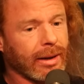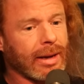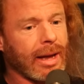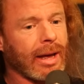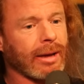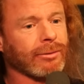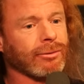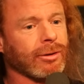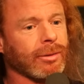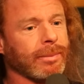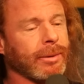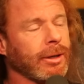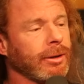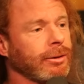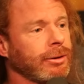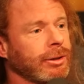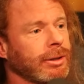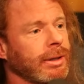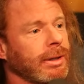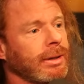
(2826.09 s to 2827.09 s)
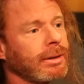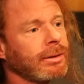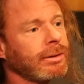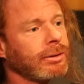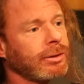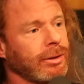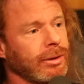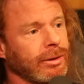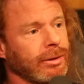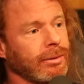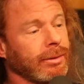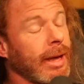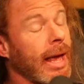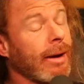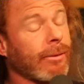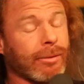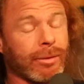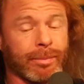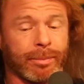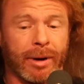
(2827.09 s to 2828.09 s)
With Brave Books. Contribution
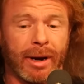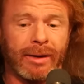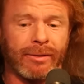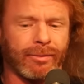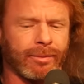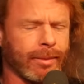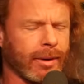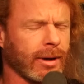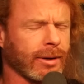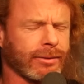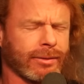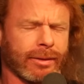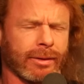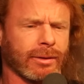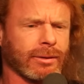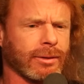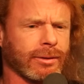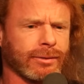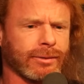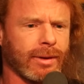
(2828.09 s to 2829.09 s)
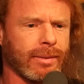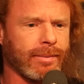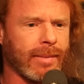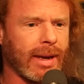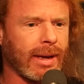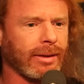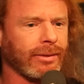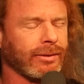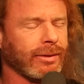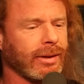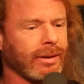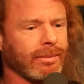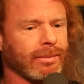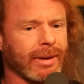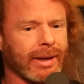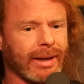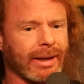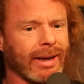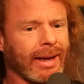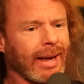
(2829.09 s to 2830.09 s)
to, with Brave Books. They're just amazing.
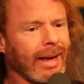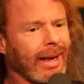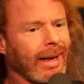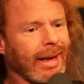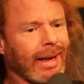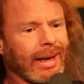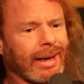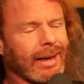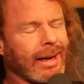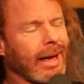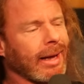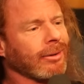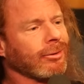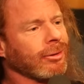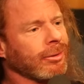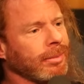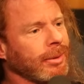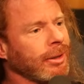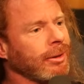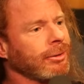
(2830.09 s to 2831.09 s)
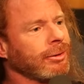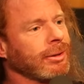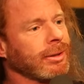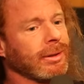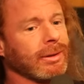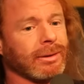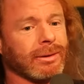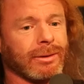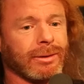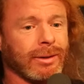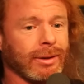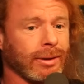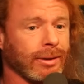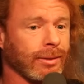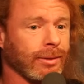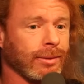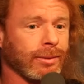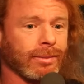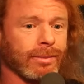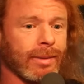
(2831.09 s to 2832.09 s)
But contribution
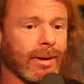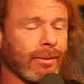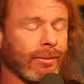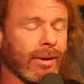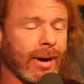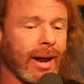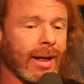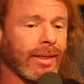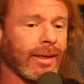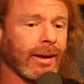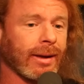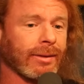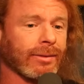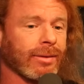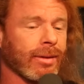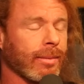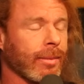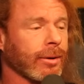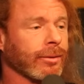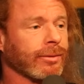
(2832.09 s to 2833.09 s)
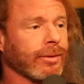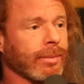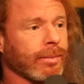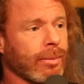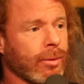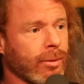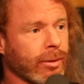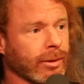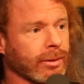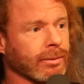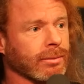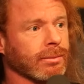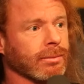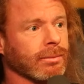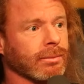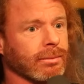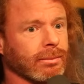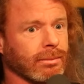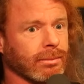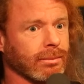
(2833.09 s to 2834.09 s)
to what I think is the most
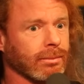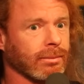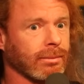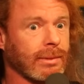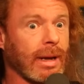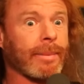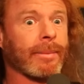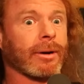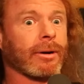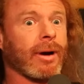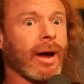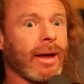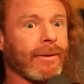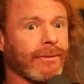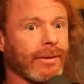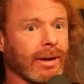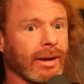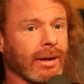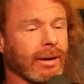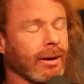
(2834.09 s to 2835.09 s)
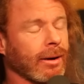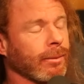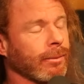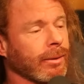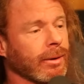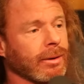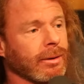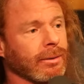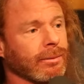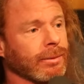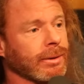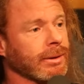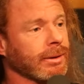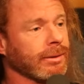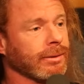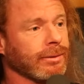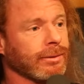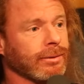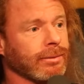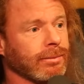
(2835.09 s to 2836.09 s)
important demographic in our world, which
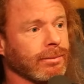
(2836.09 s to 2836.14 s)
is